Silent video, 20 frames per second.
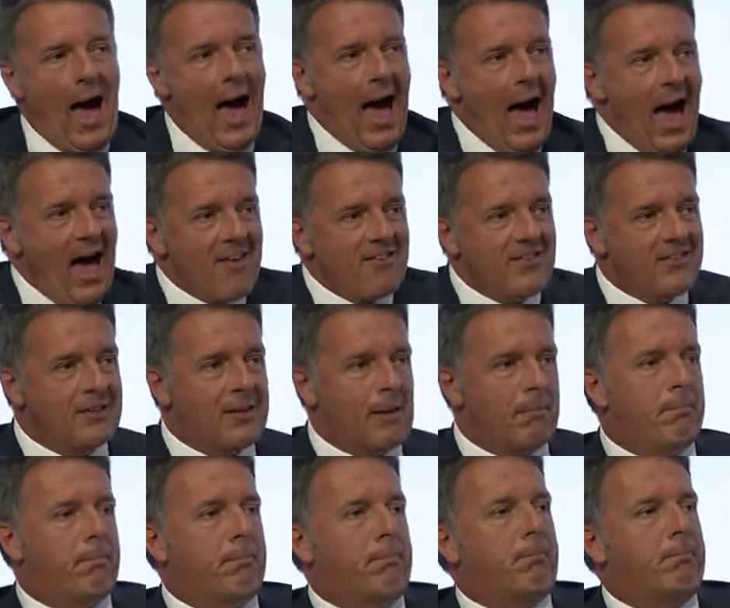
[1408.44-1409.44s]
as the
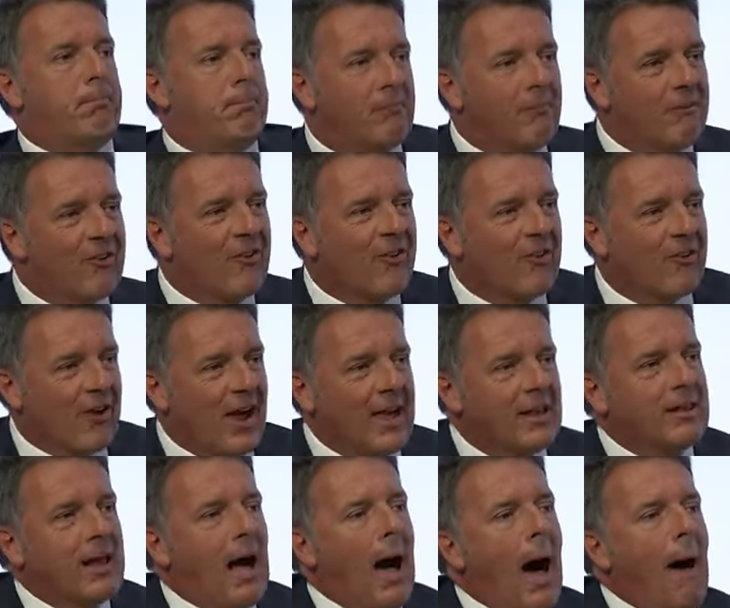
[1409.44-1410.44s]

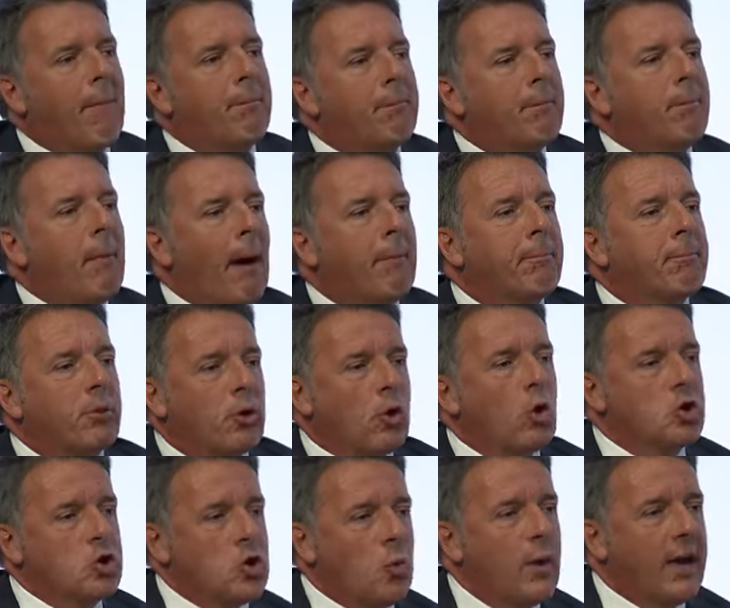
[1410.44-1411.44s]
great
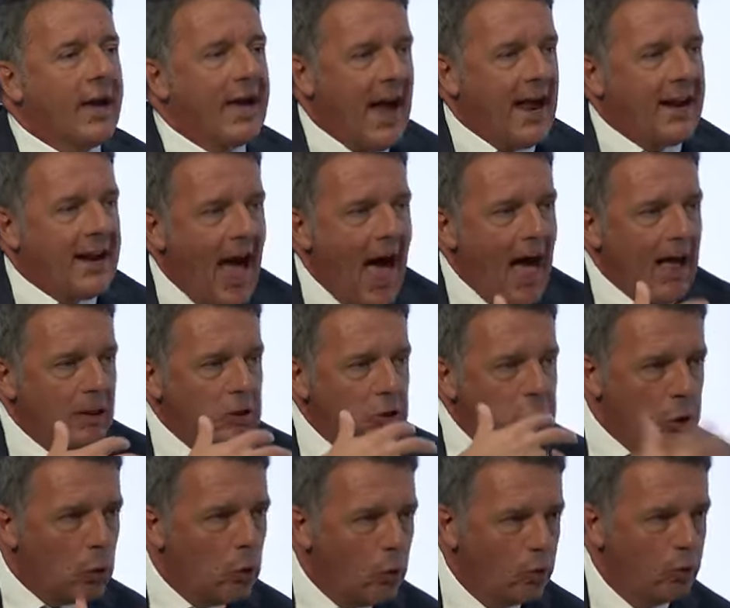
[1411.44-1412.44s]
approach we can
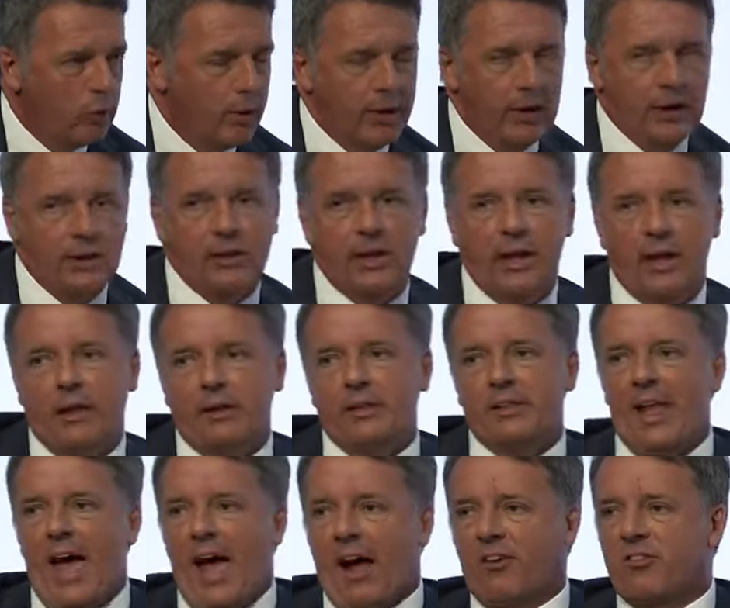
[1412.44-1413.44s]
do in the
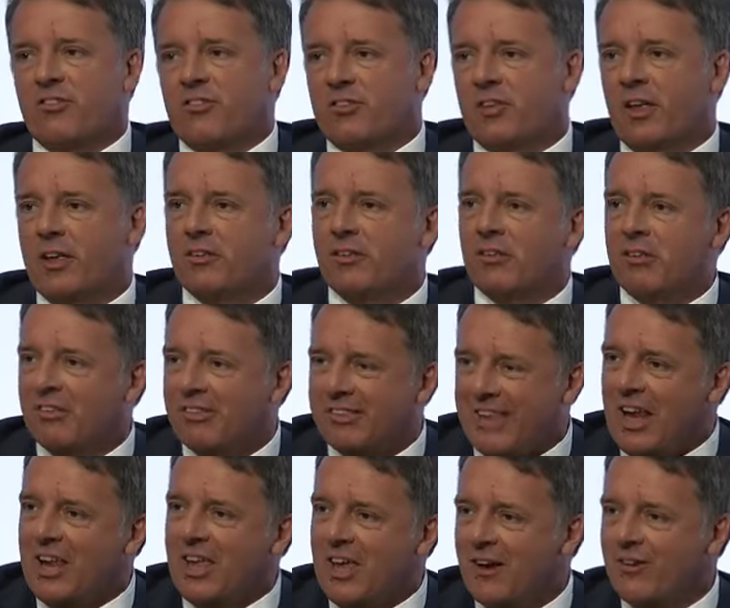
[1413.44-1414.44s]
next
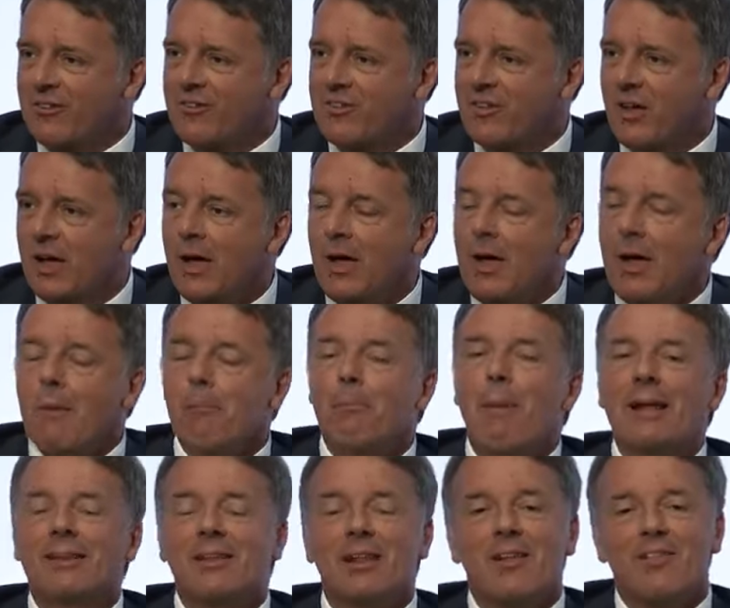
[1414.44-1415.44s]
10 years,
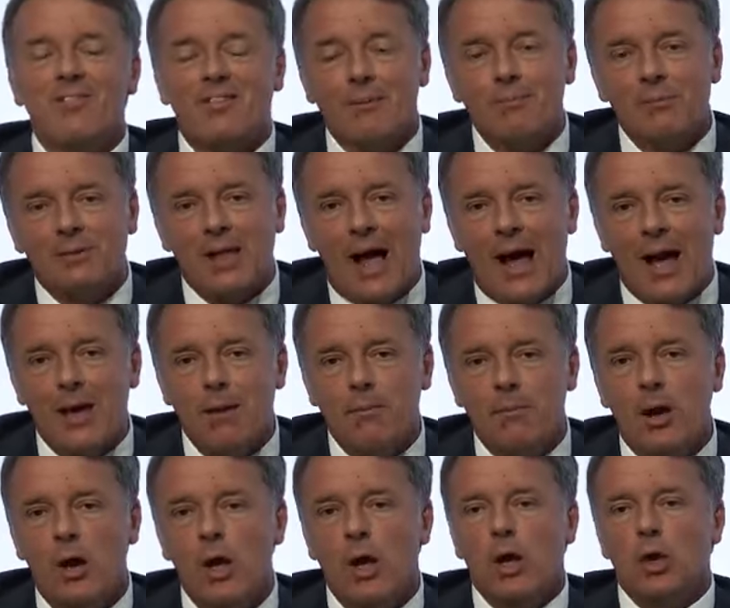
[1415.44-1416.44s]
but at the same
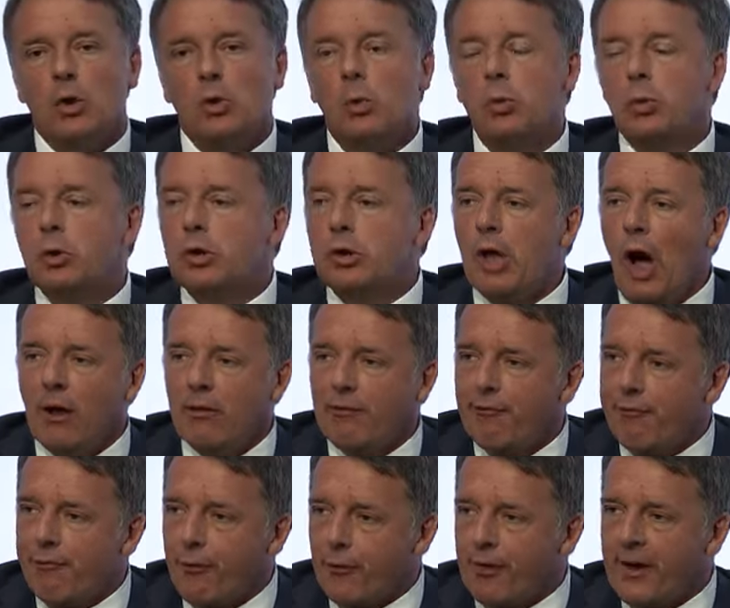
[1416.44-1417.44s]
time, to
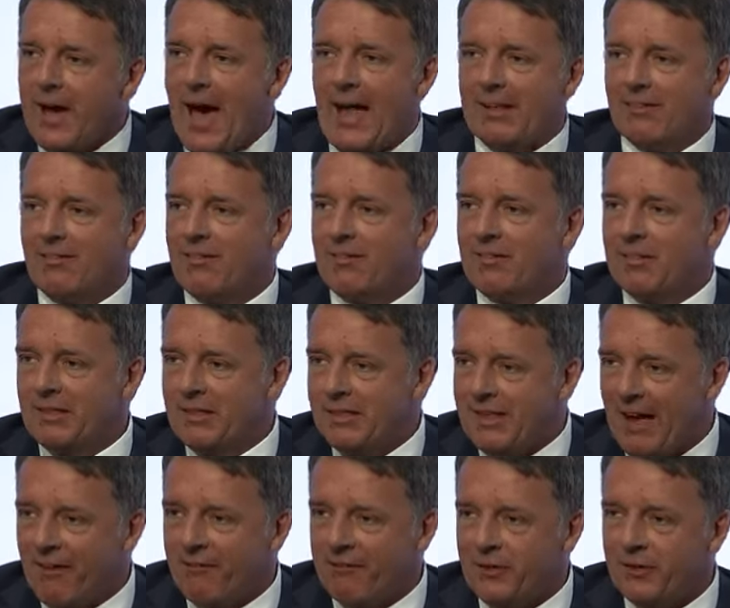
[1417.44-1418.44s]
don't forget
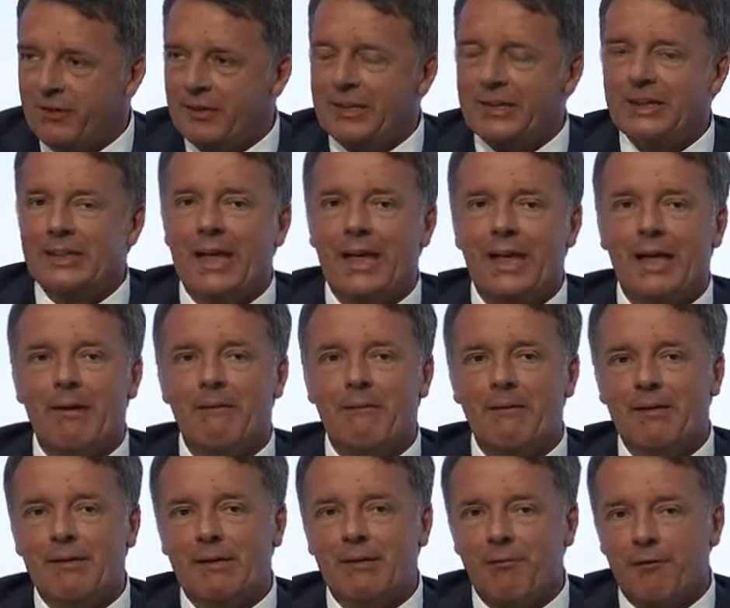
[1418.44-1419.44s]
never the
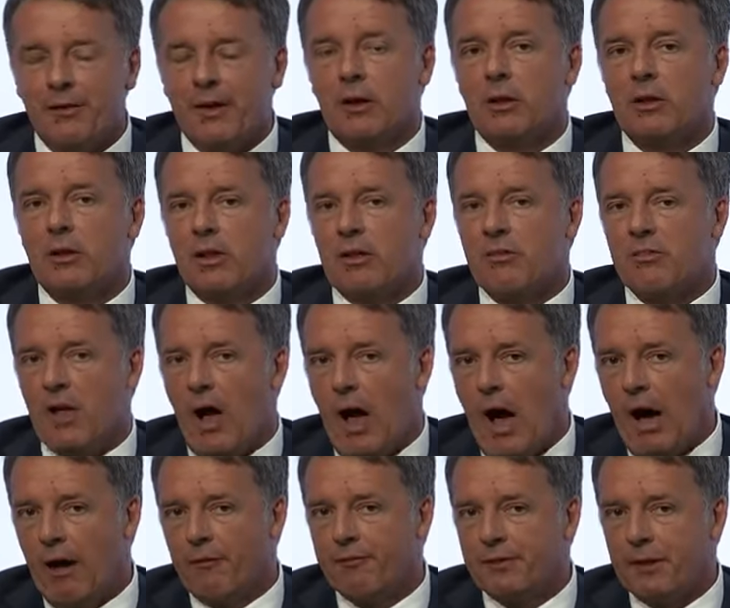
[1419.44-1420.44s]
difficulties
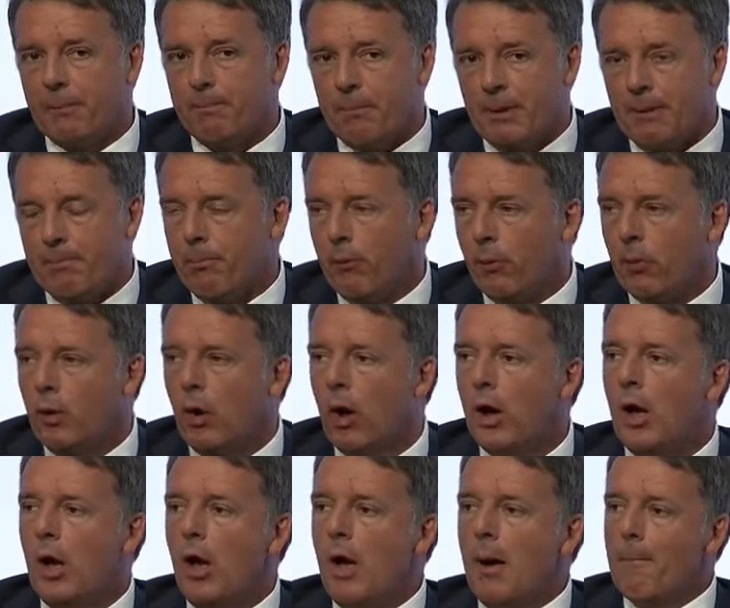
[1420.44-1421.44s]
of the people,
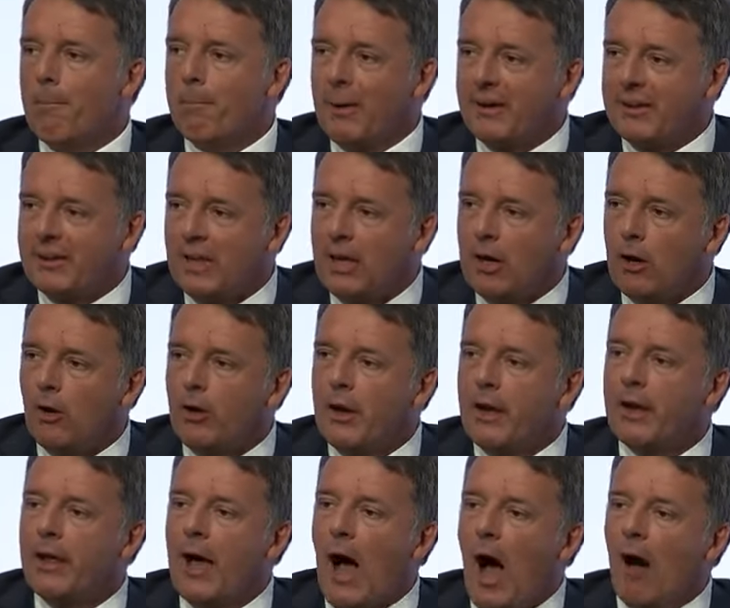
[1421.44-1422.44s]

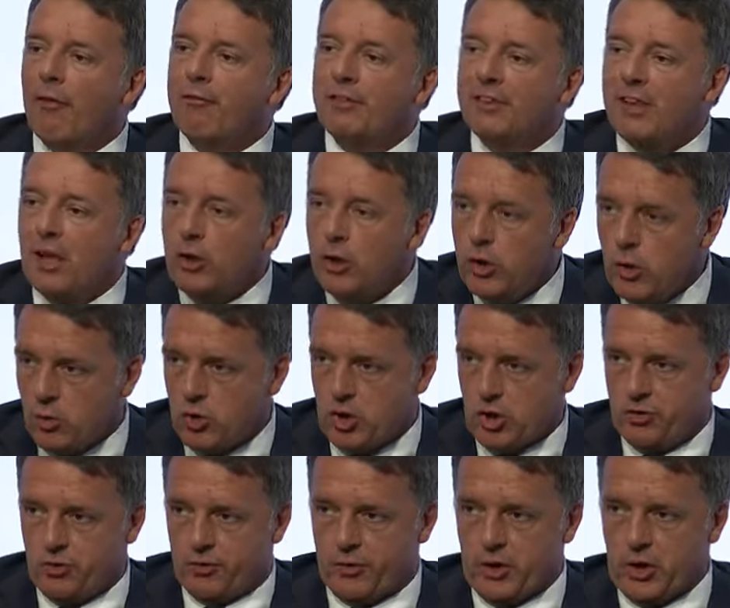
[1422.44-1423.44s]
particularly of the new
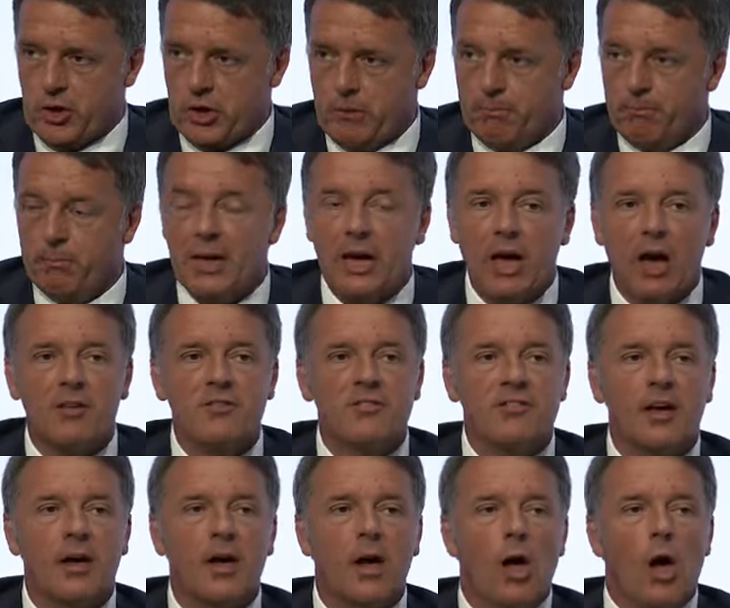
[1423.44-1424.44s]
generation,
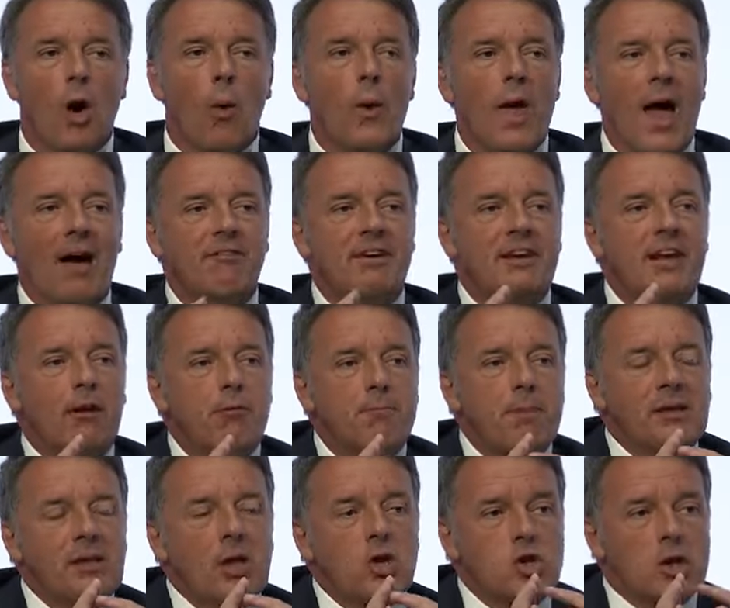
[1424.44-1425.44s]
because we have an
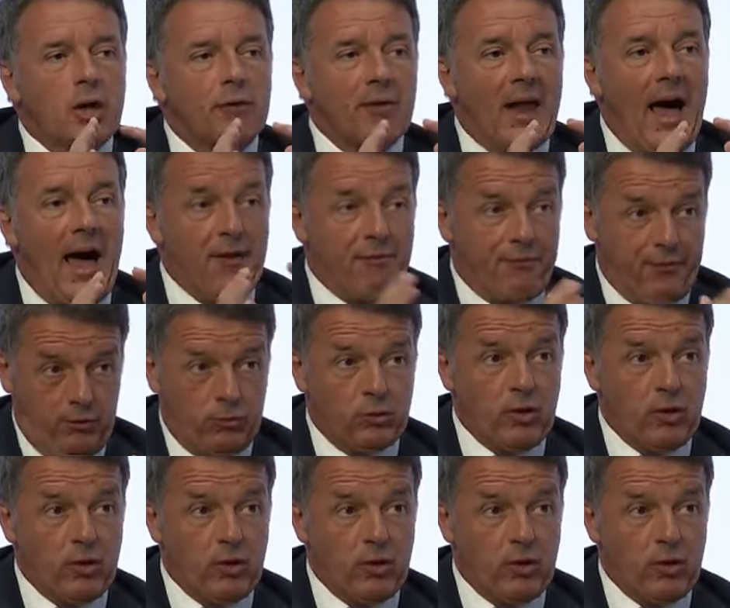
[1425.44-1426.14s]
expectation of life.